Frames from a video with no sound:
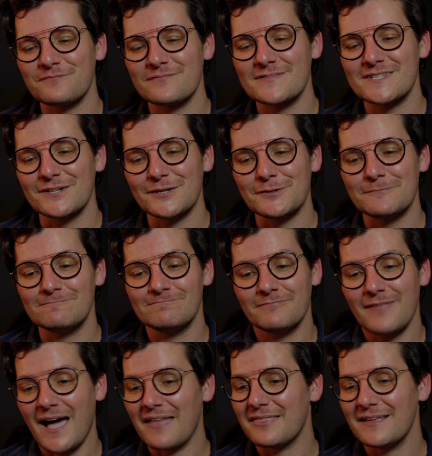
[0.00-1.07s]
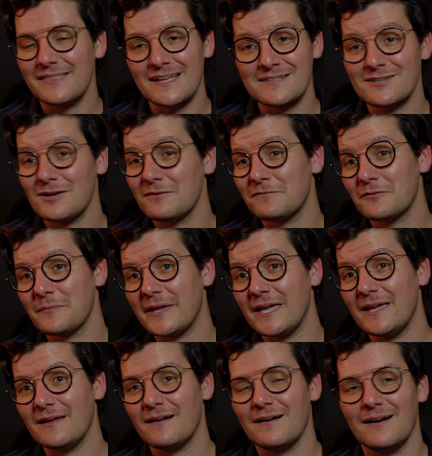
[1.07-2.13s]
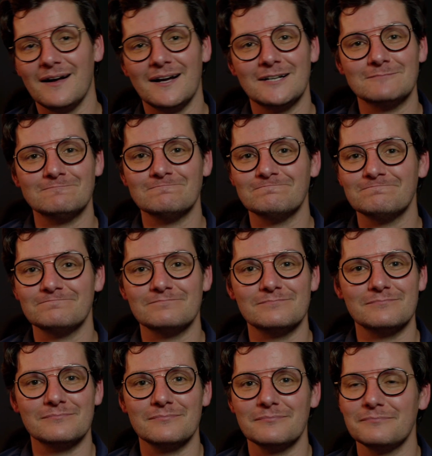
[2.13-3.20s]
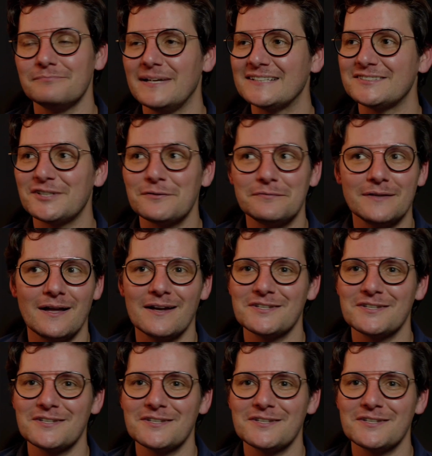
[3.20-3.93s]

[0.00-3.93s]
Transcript: So I think that's all for me. Best of luck